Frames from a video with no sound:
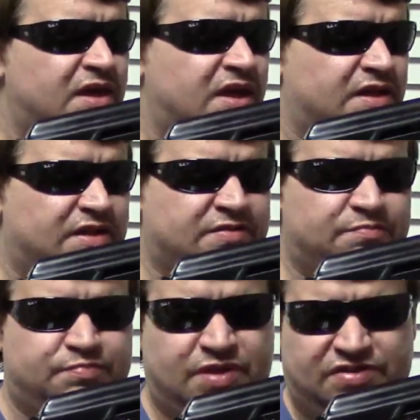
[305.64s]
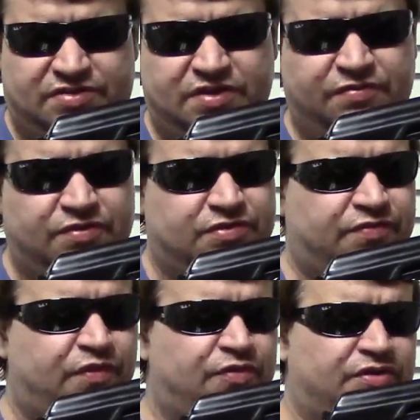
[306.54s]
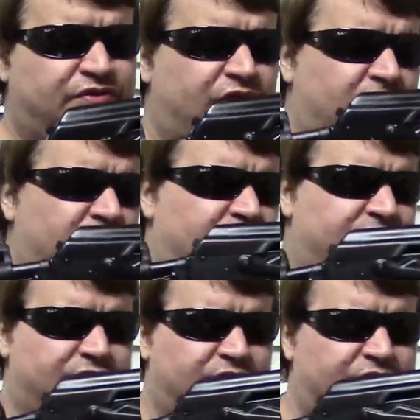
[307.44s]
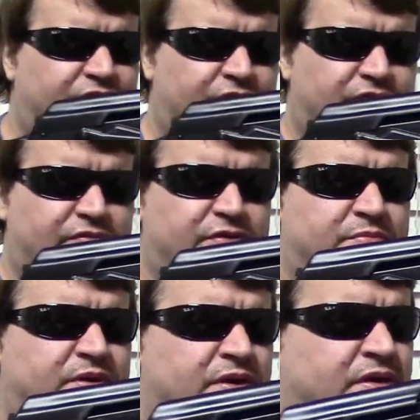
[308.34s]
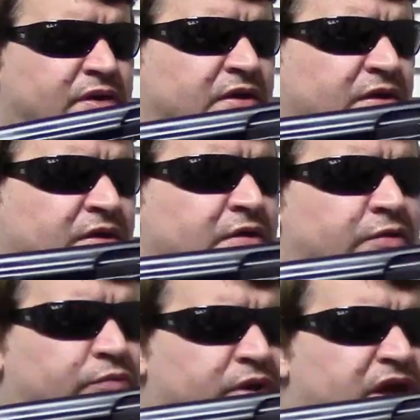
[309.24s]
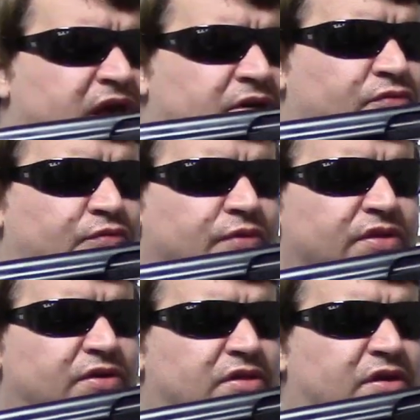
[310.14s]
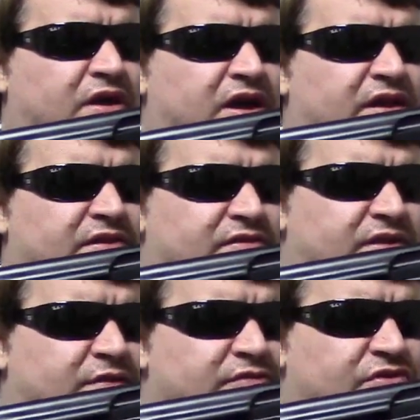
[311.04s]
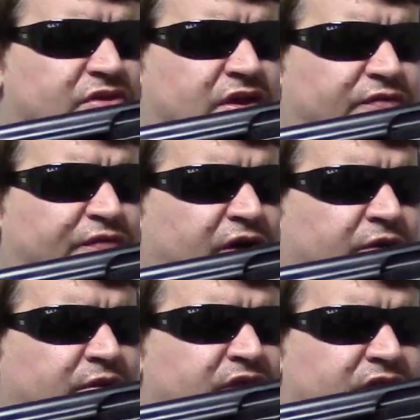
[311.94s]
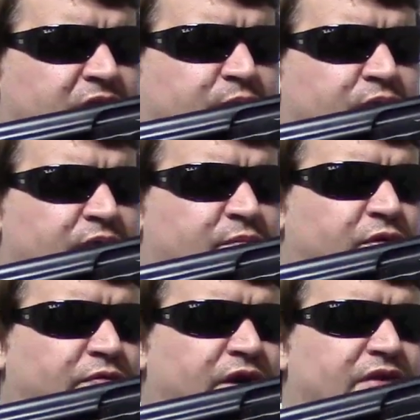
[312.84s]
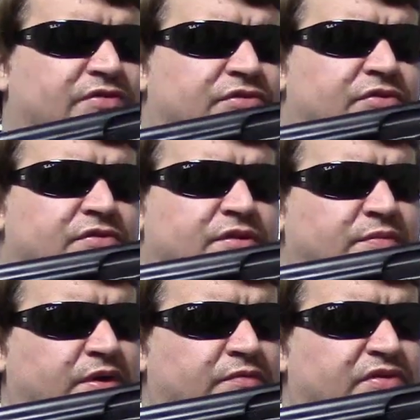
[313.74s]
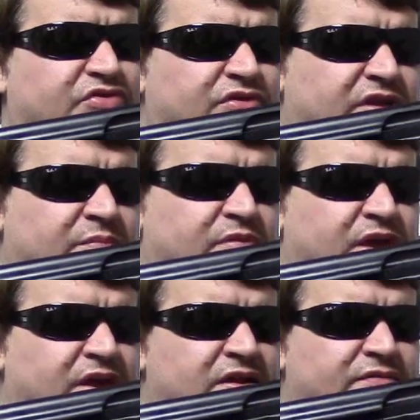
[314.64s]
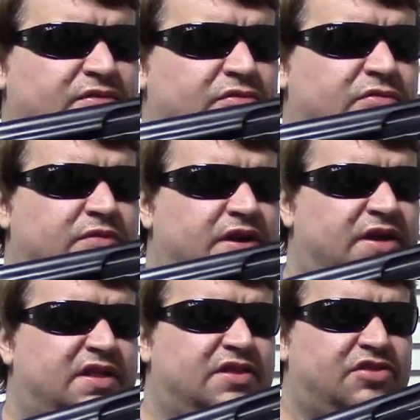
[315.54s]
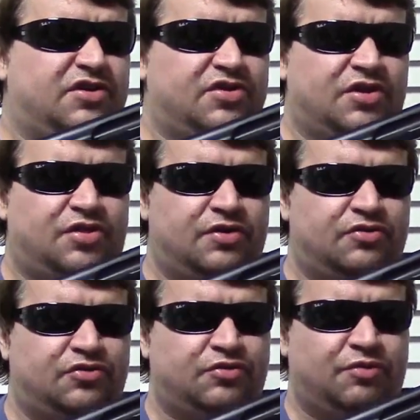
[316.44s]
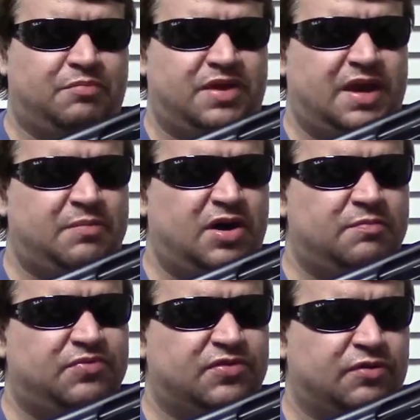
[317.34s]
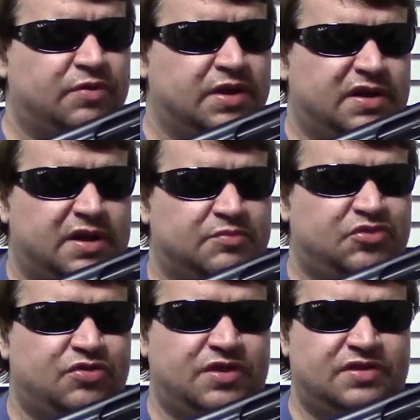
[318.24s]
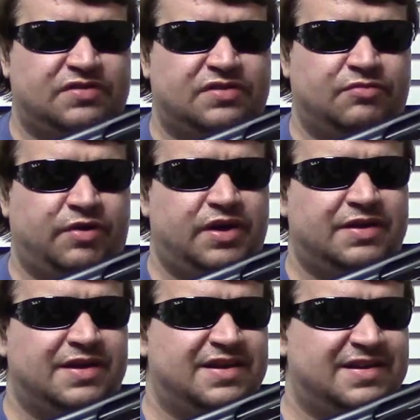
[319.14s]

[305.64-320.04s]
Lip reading: and that's the difference. The folding stock, also the new trigger group. We had really good luck out of this. It was a lot of fun. We ended up putting more rounds through it than we originally planned, even though a thunderstorm came up, so we ended up shooting this in the rain.